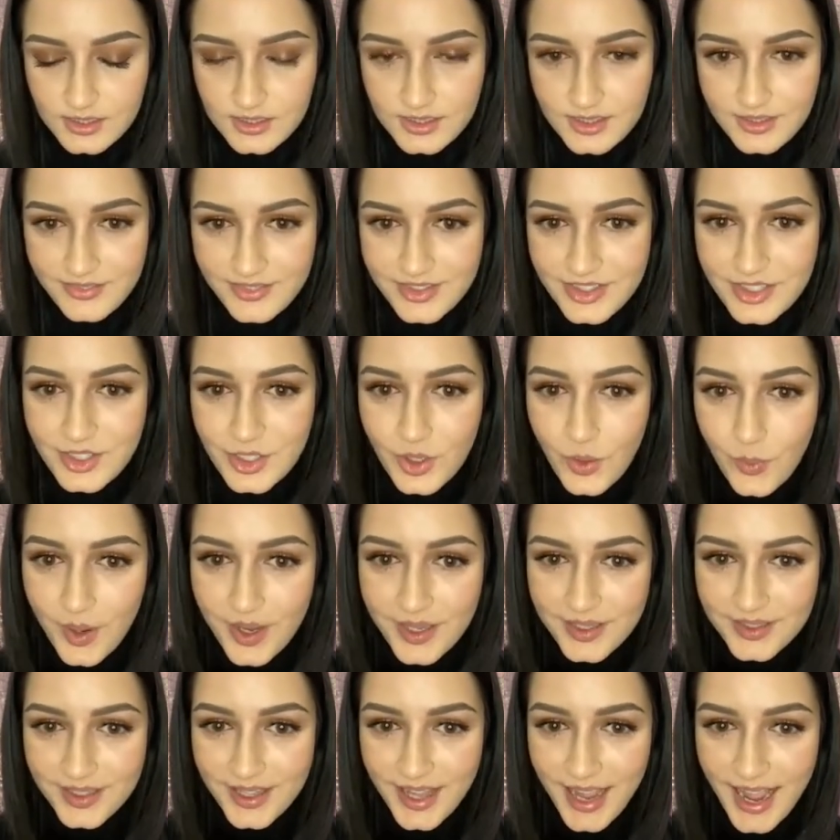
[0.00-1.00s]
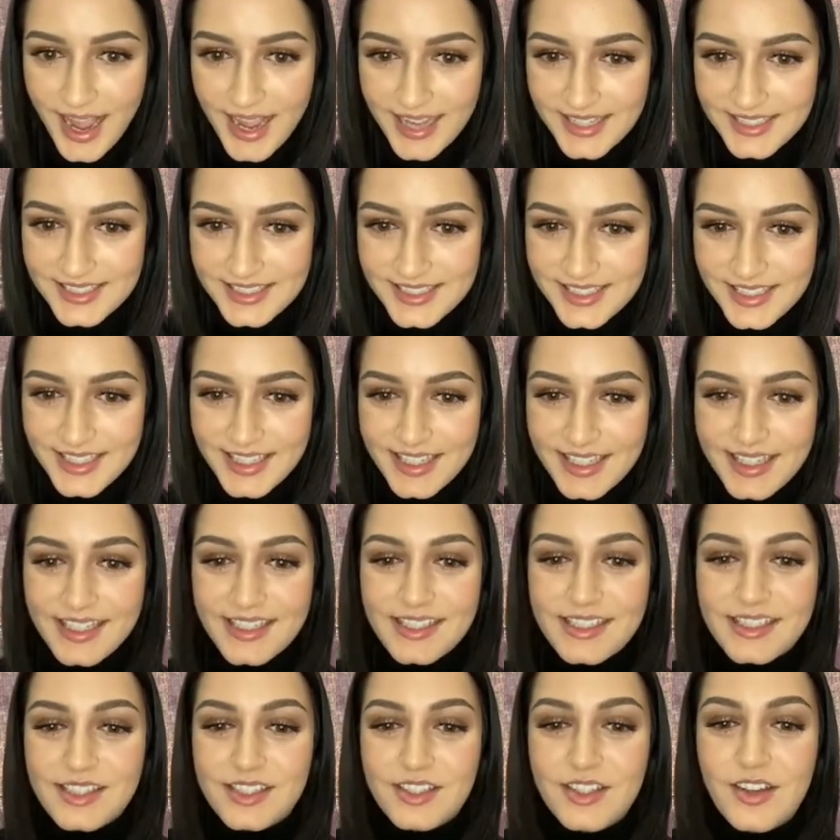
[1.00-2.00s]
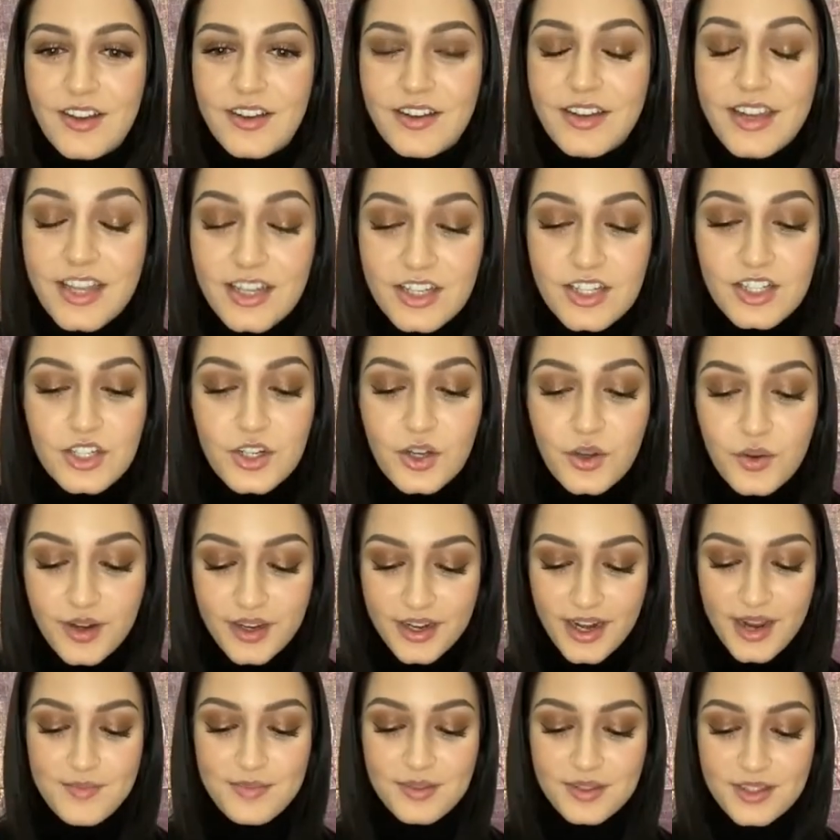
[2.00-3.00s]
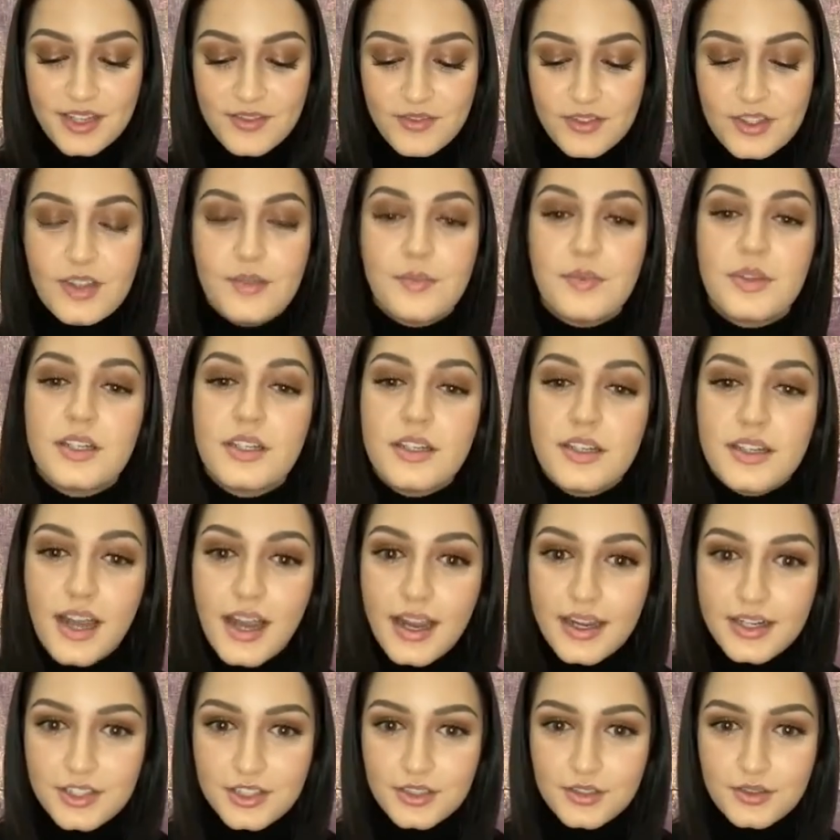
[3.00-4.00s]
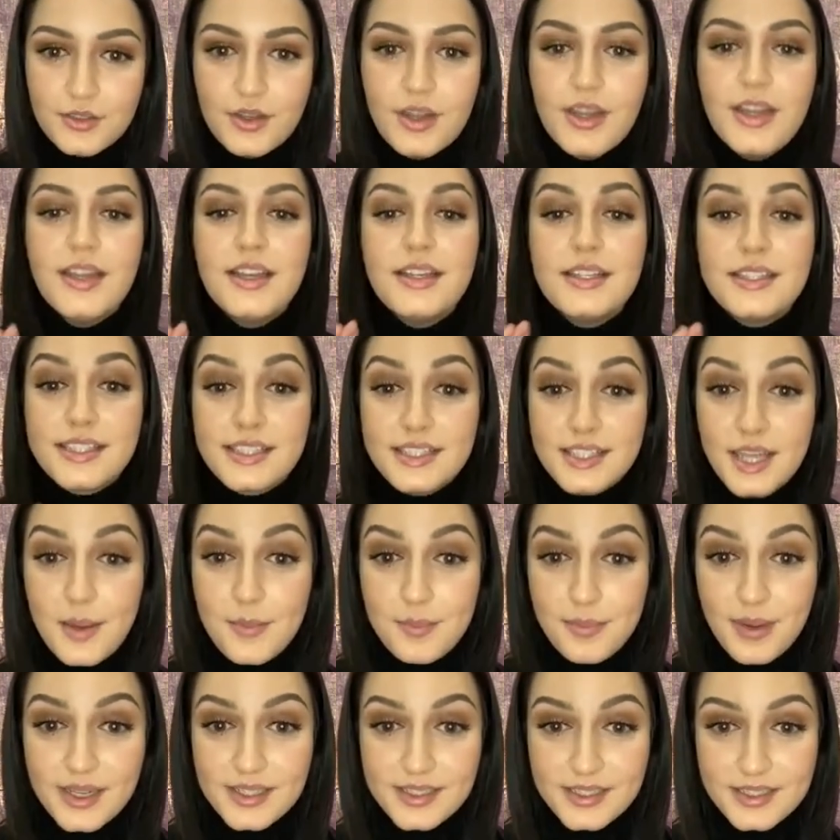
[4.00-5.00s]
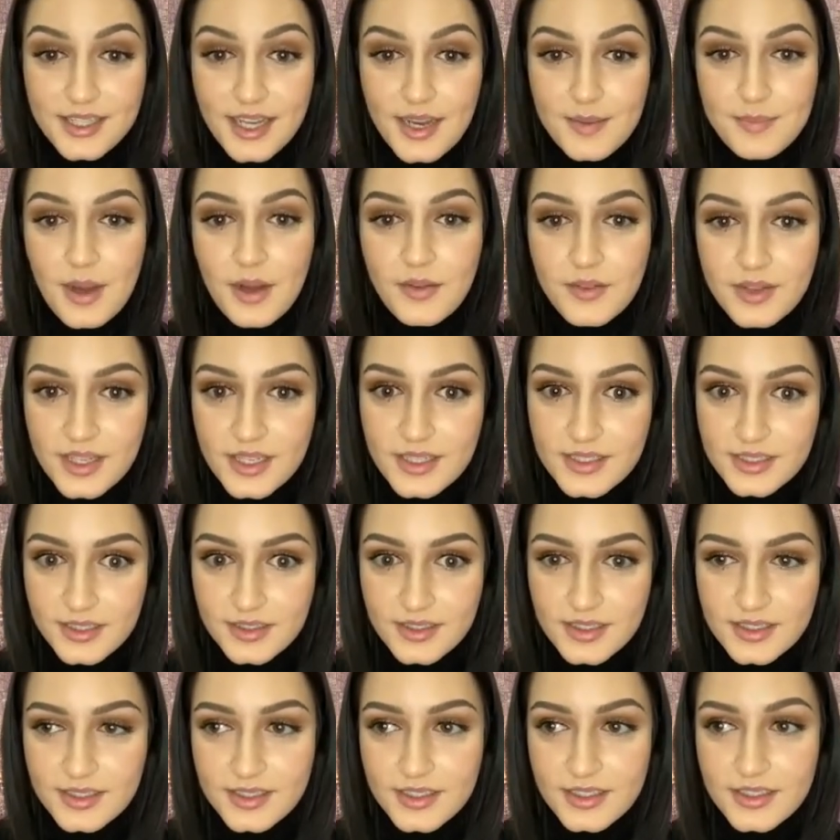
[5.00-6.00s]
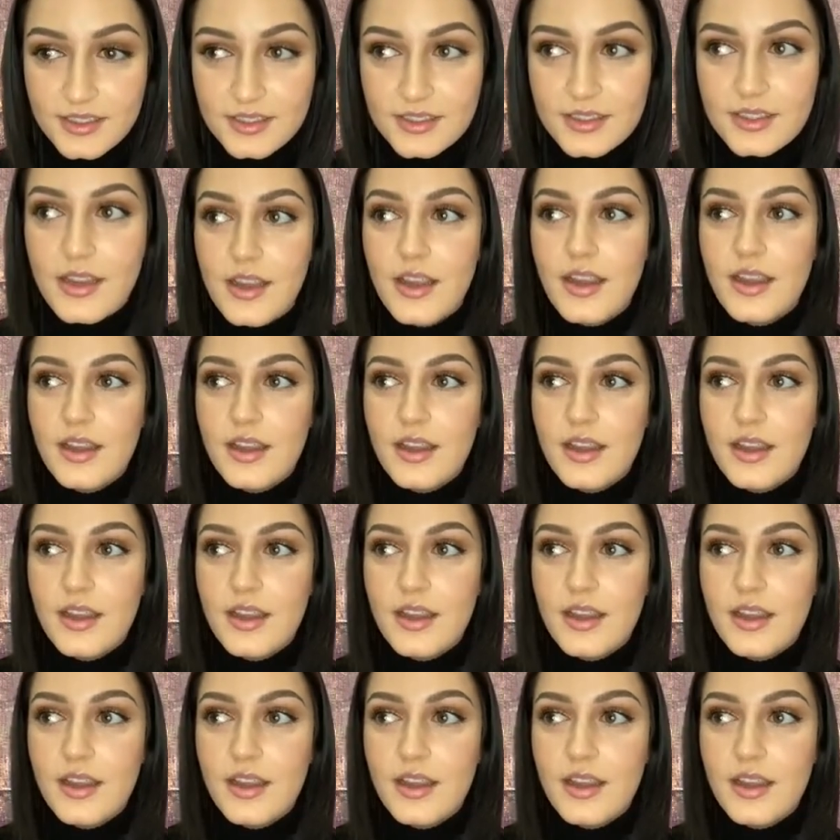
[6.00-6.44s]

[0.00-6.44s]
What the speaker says: We're doing lashes. Y'all can do it. I believe in you. I'm going to guide you step by step how easy this is.